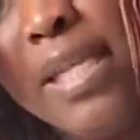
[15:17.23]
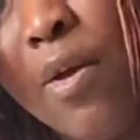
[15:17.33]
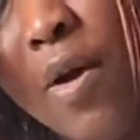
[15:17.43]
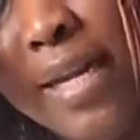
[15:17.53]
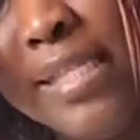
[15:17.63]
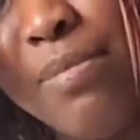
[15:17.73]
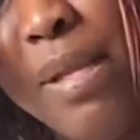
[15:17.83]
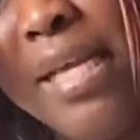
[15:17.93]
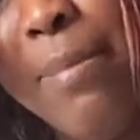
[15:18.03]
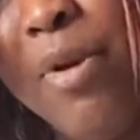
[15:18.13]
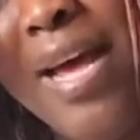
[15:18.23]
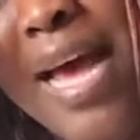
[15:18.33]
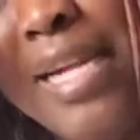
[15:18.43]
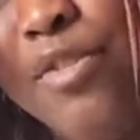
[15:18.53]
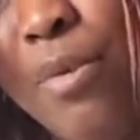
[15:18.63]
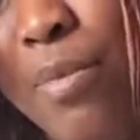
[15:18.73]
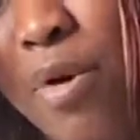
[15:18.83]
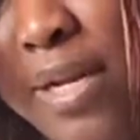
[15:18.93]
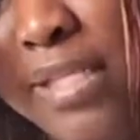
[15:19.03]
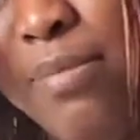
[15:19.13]
the condensed milk. I'm gonna add some
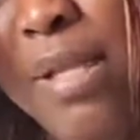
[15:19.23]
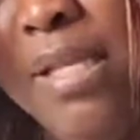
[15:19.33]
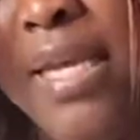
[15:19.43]
condensed milk